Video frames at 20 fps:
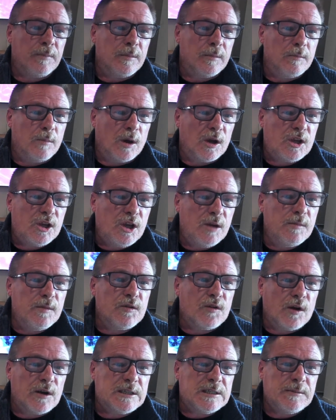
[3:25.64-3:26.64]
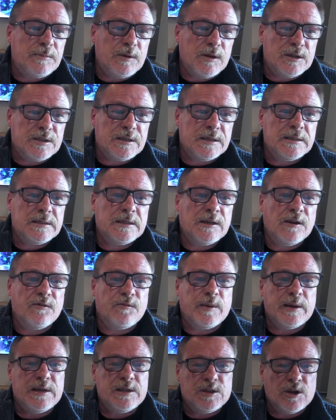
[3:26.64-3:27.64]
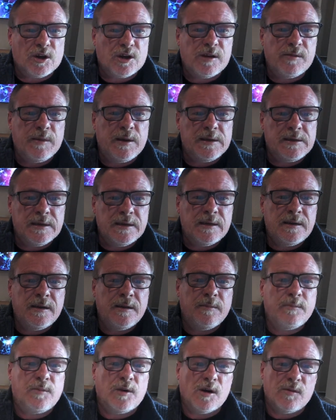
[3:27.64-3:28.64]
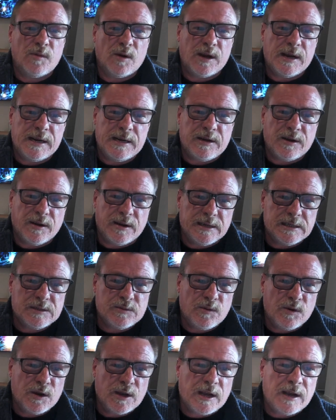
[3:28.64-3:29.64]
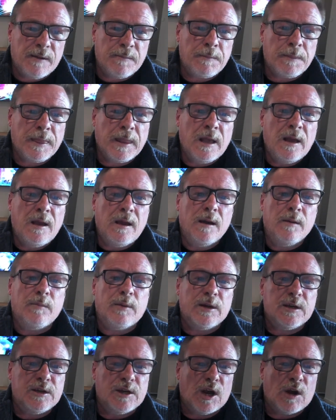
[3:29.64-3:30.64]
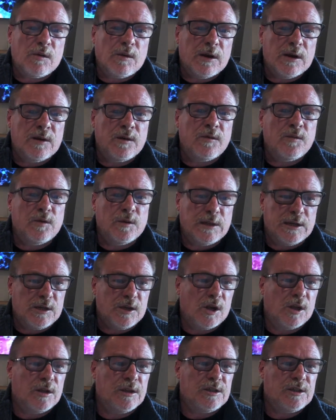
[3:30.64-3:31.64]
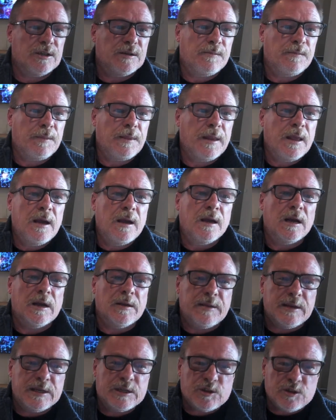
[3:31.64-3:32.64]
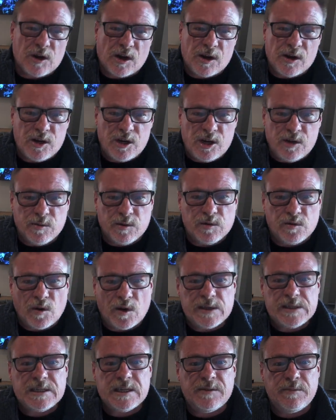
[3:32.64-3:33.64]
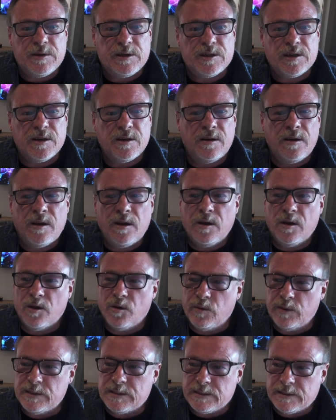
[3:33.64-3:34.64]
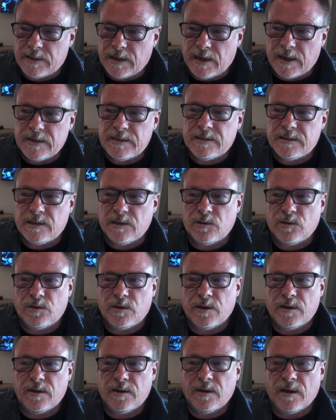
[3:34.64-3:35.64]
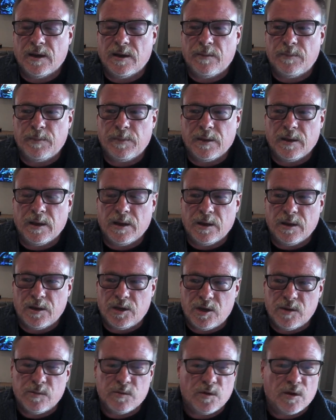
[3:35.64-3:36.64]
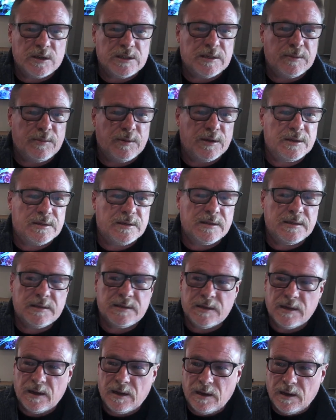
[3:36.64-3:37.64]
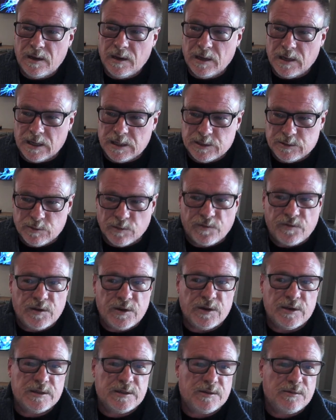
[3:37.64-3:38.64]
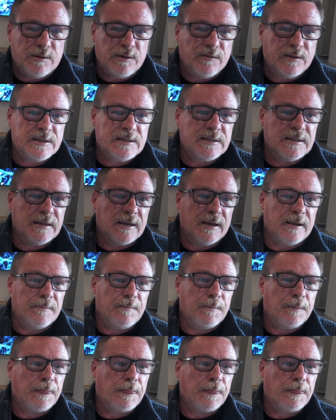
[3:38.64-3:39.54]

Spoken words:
My human rights abuses have been documented by my NDIS worker, but no one will acknowledge it. And the Australian Human Rights Commission, who is tasked to look at human rights abuses, has refused to investigate.